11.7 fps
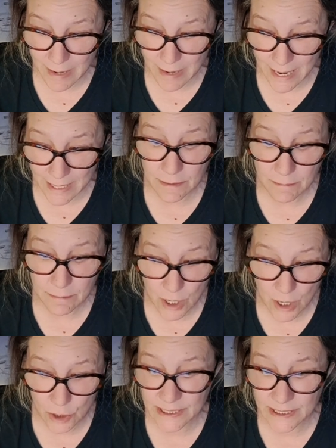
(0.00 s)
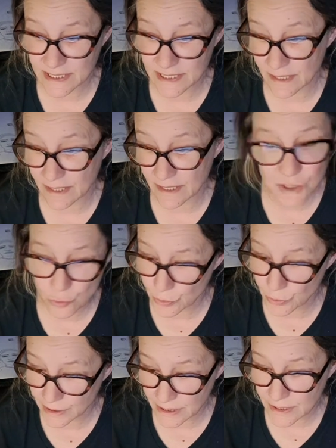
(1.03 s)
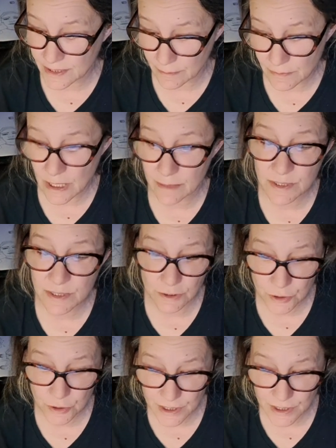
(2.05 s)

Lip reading: Maggie, Mari, Dave and Julie, sometimes Dr.